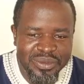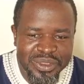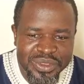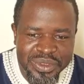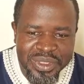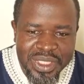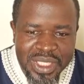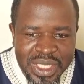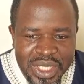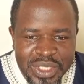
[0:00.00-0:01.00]
question.
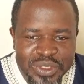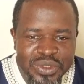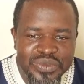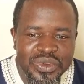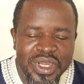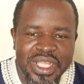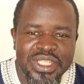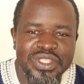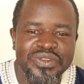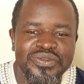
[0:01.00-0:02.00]
So if you are ready